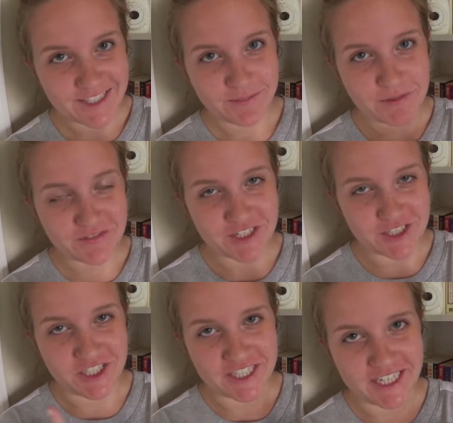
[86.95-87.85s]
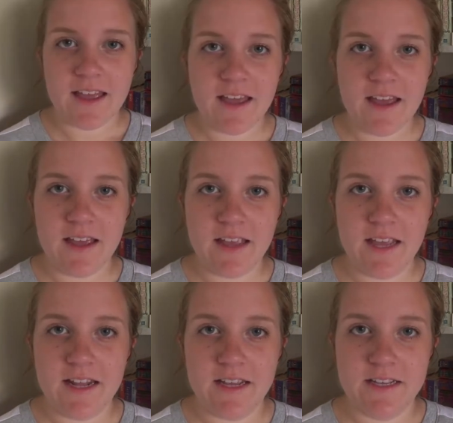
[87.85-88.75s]
Professional here.
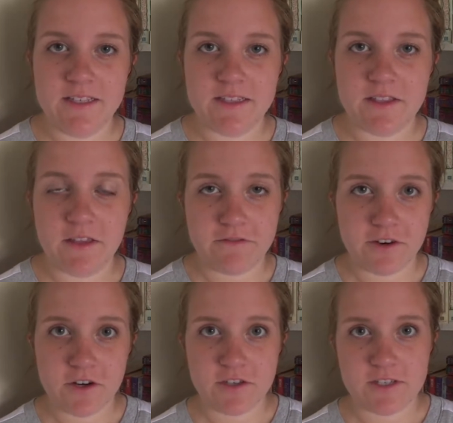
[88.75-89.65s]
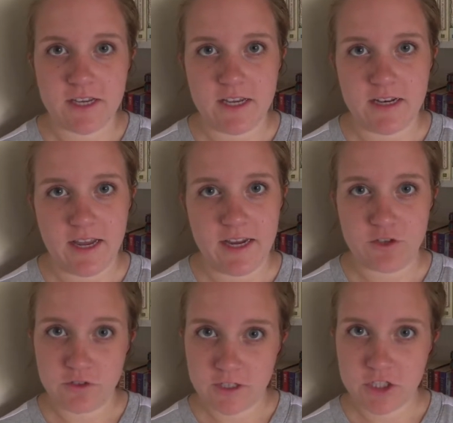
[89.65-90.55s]
It is the first in a
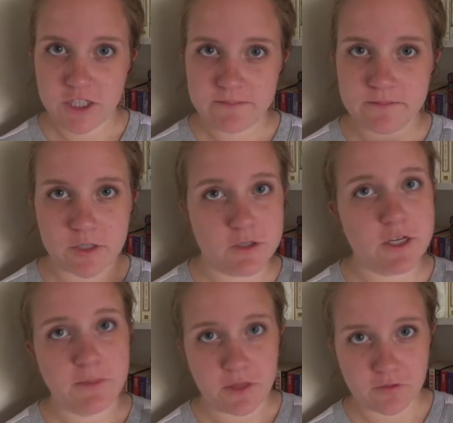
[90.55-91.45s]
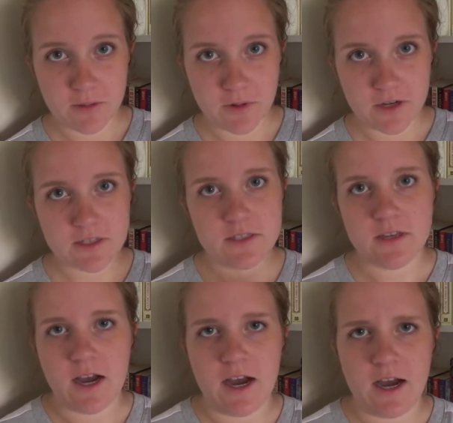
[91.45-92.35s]
trilogy, so there's going to be 3 books.
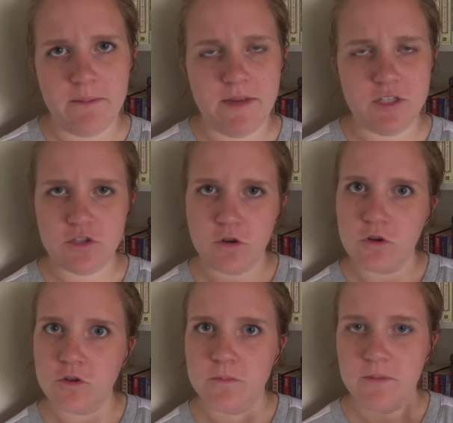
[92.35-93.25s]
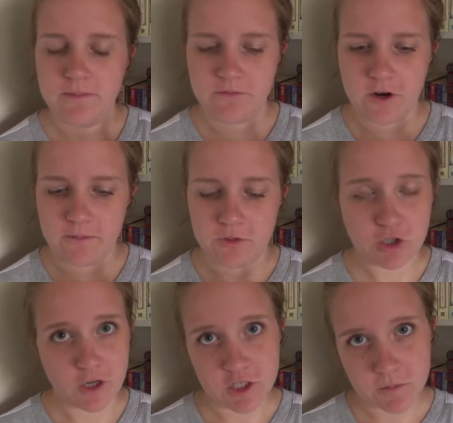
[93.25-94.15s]
It's told from
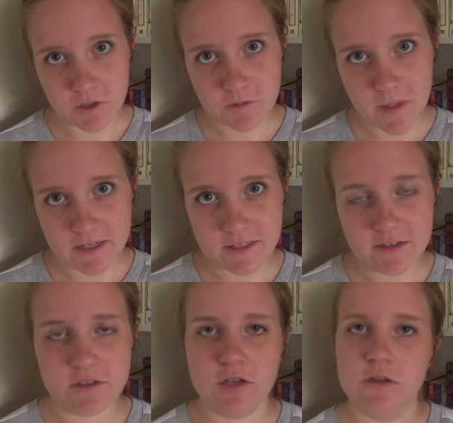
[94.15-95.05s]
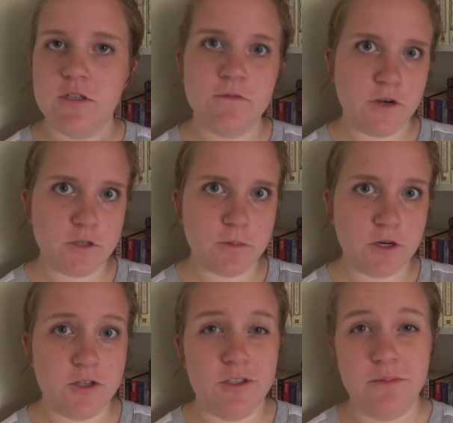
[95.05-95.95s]
Charlotte's perspective, so it's first
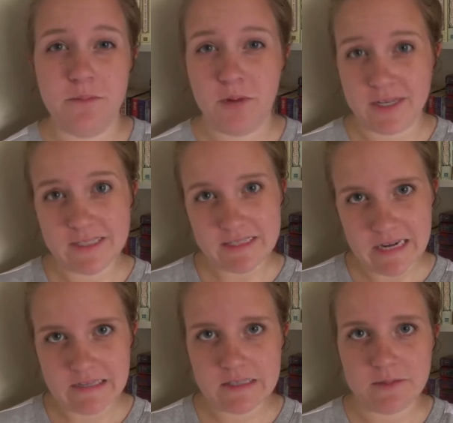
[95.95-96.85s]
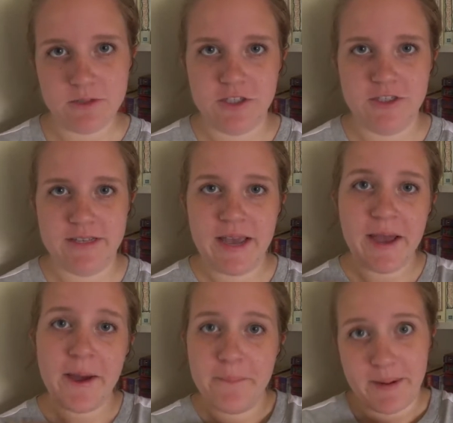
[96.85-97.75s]
person present tense, which is
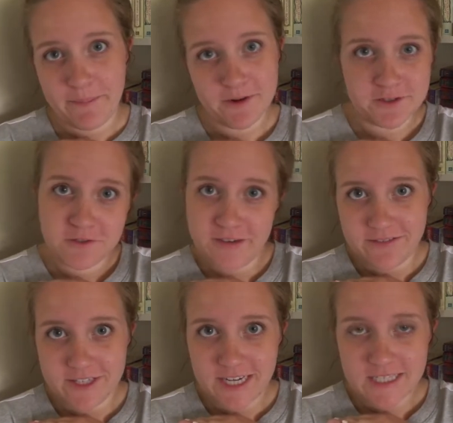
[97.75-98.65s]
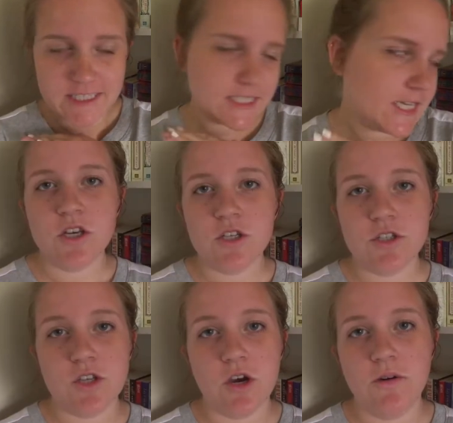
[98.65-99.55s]
my personal favorite tense.
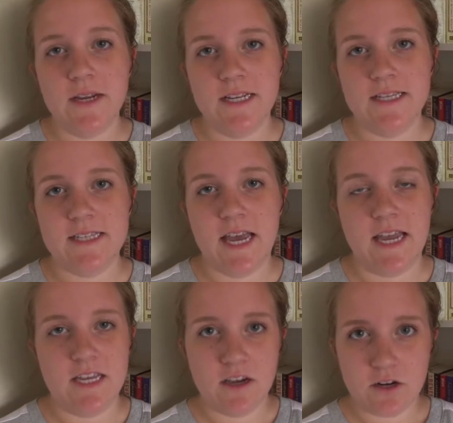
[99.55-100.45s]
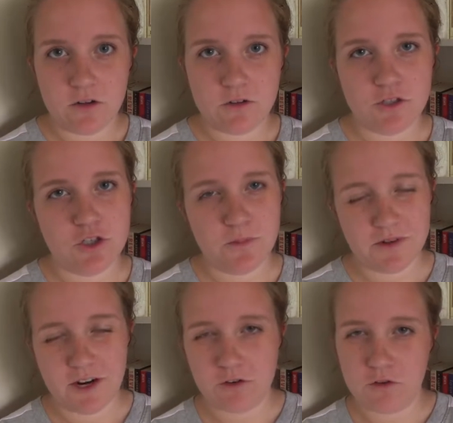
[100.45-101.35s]
So it is a young adult
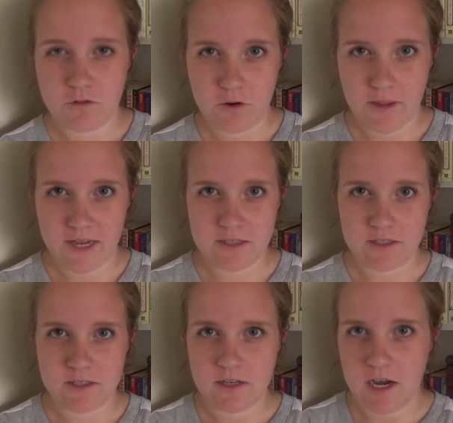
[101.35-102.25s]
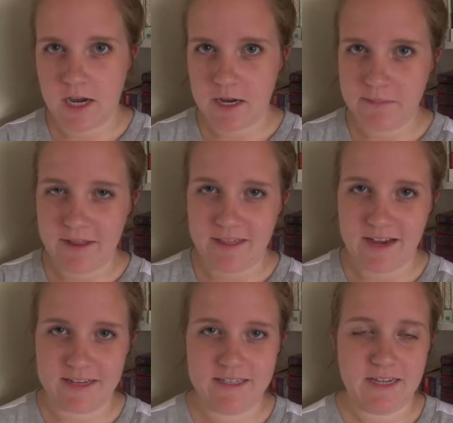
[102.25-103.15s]
supernatural romance
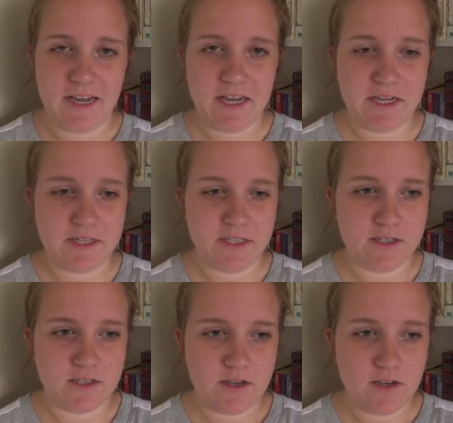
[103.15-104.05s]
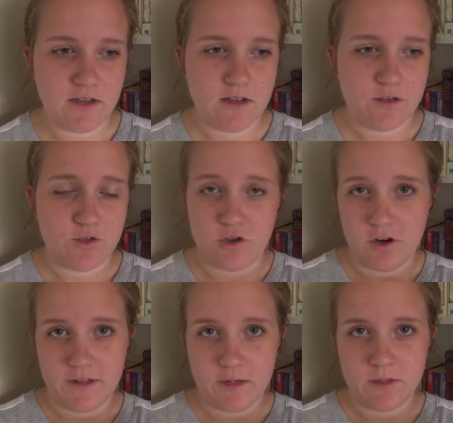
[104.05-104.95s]
that contains
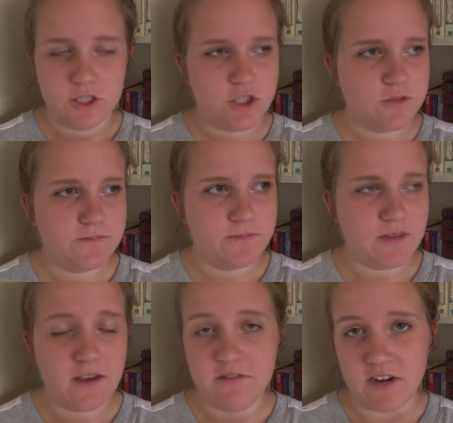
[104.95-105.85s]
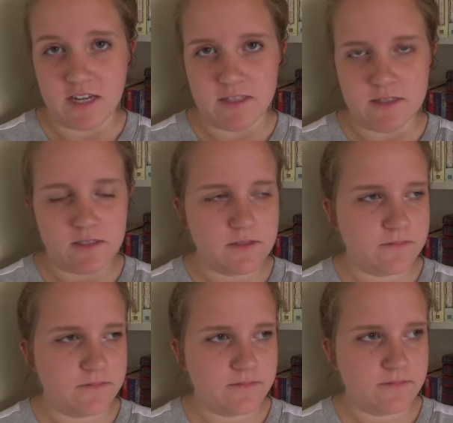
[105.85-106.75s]
strong language, violence,
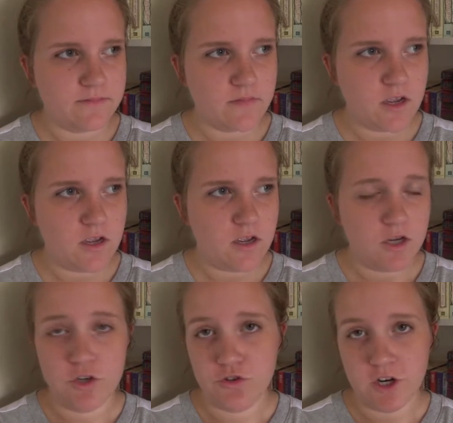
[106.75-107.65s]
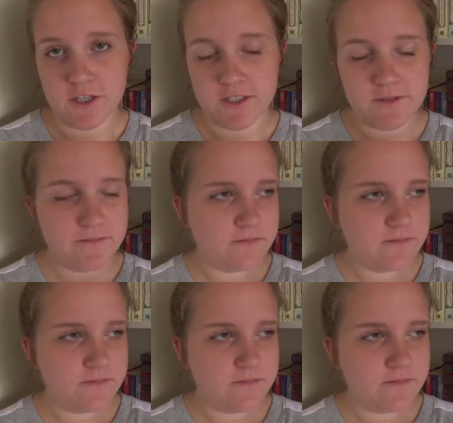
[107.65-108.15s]
drugs,